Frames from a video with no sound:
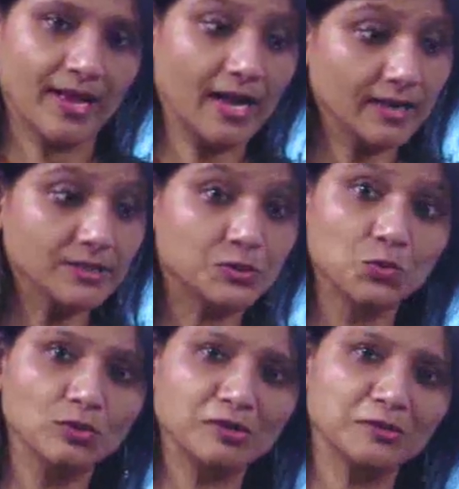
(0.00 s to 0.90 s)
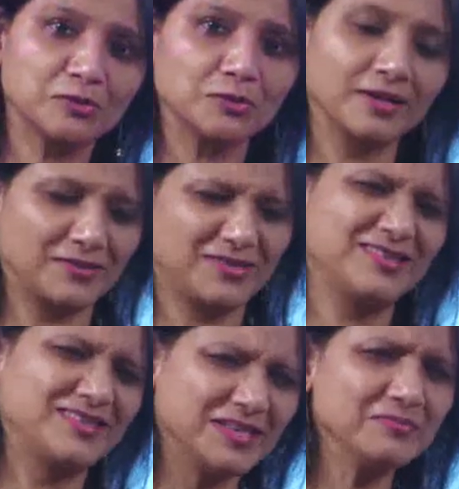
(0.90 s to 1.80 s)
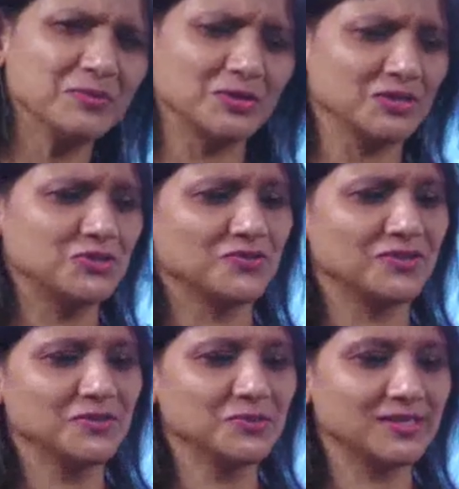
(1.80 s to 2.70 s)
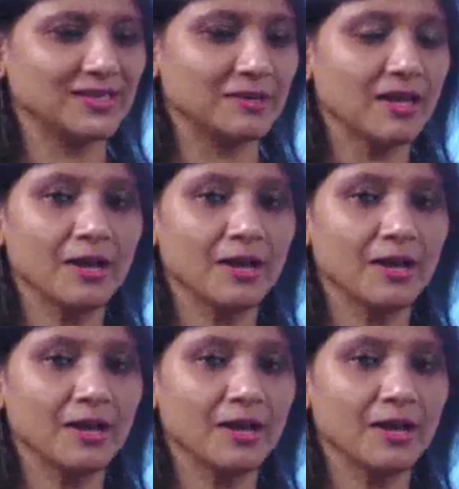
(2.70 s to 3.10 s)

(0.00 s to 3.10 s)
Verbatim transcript: And in schools also, there are some naughty children who say that,